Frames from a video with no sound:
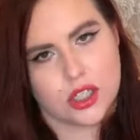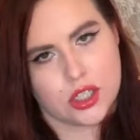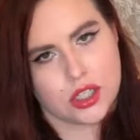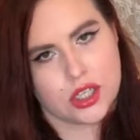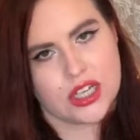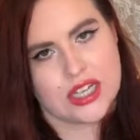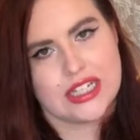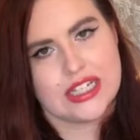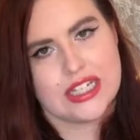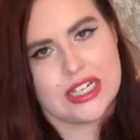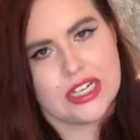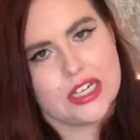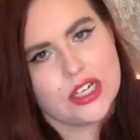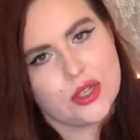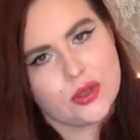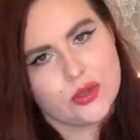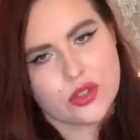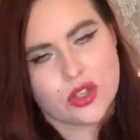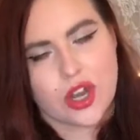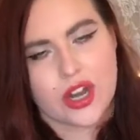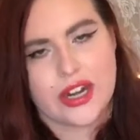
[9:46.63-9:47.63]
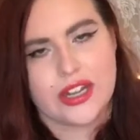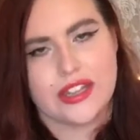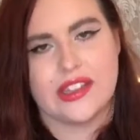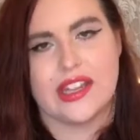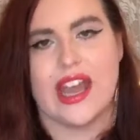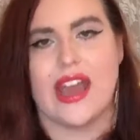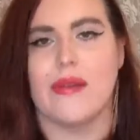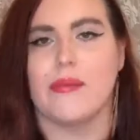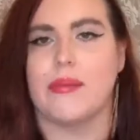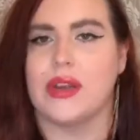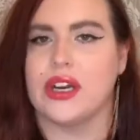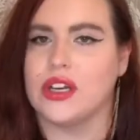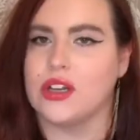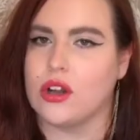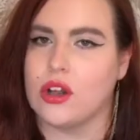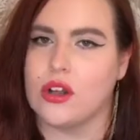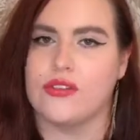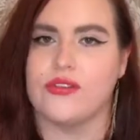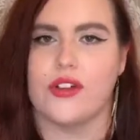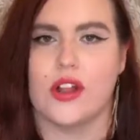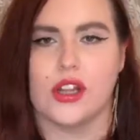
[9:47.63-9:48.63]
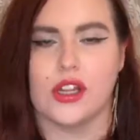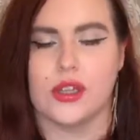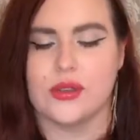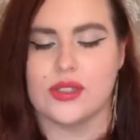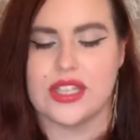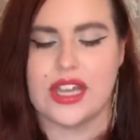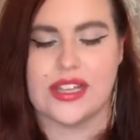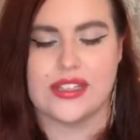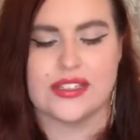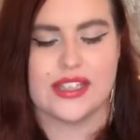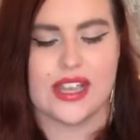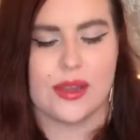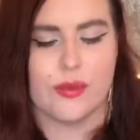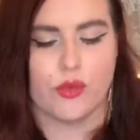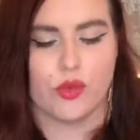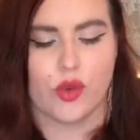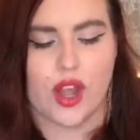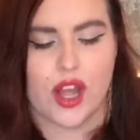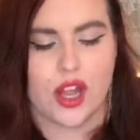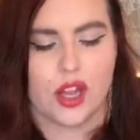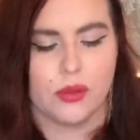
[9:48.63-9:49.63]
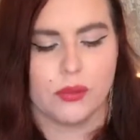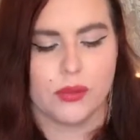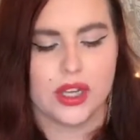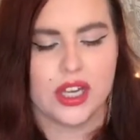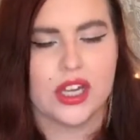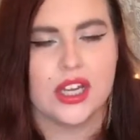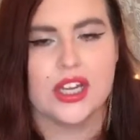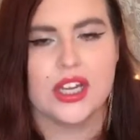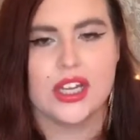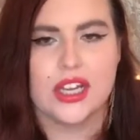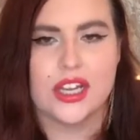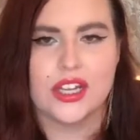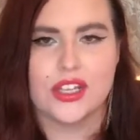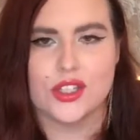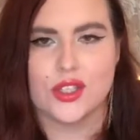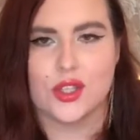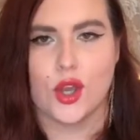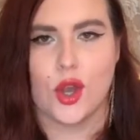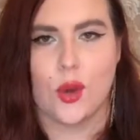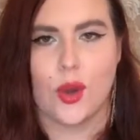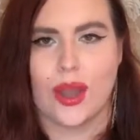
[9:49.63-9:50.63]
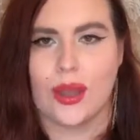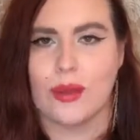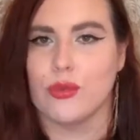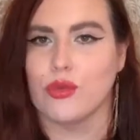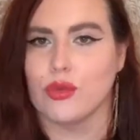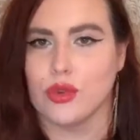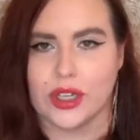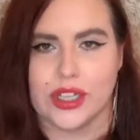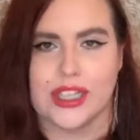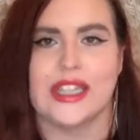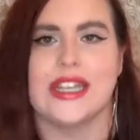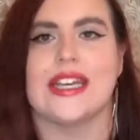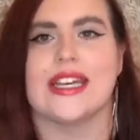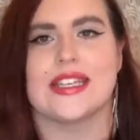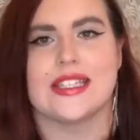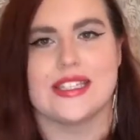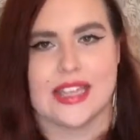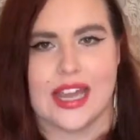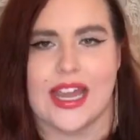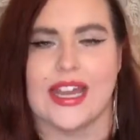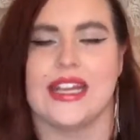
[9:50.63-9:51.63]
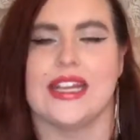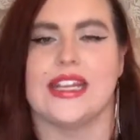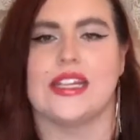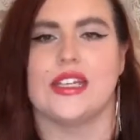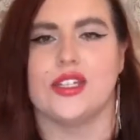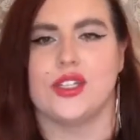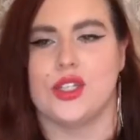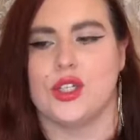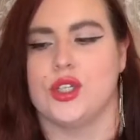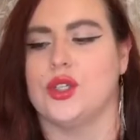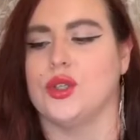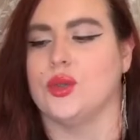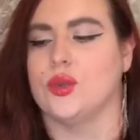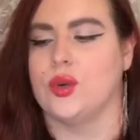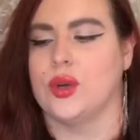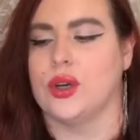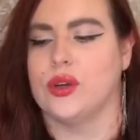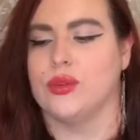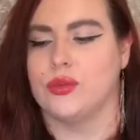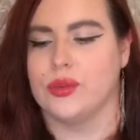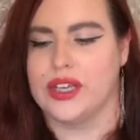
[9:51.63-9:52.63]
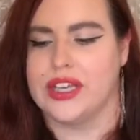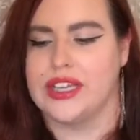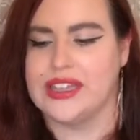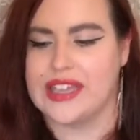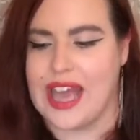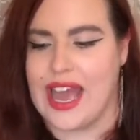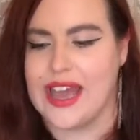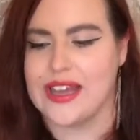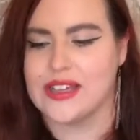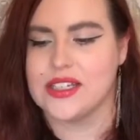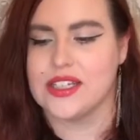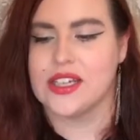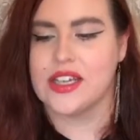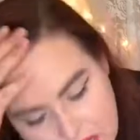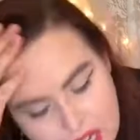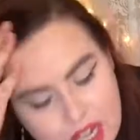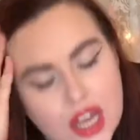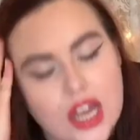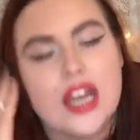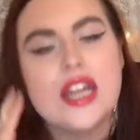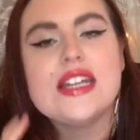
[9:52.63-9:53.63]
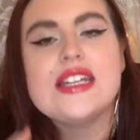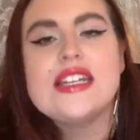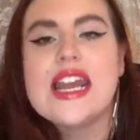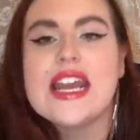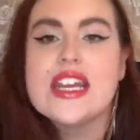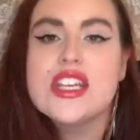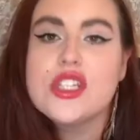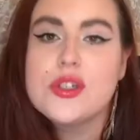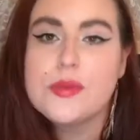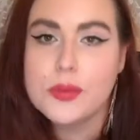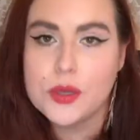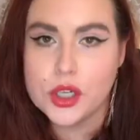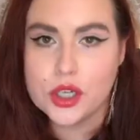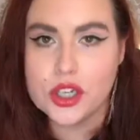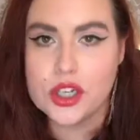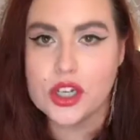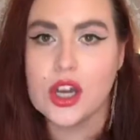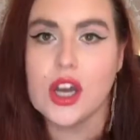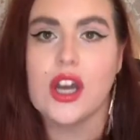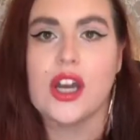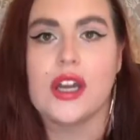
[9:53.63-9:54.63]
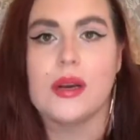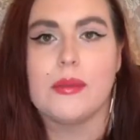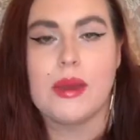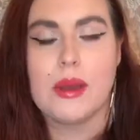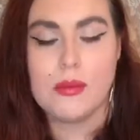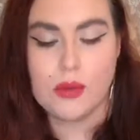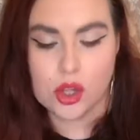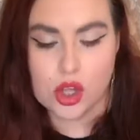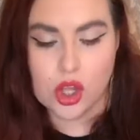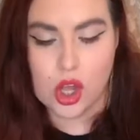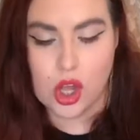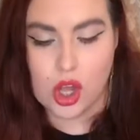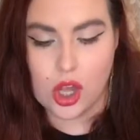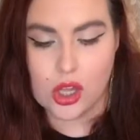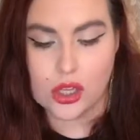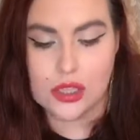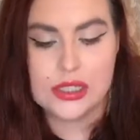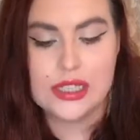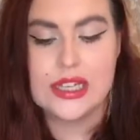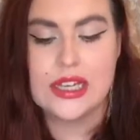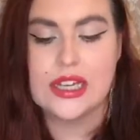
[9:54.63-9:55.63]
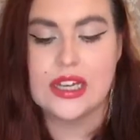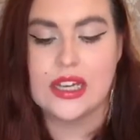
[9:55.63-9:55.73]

continues on in that, but it all follows that same realm. So I'm really excited to read that. Next book on my book haul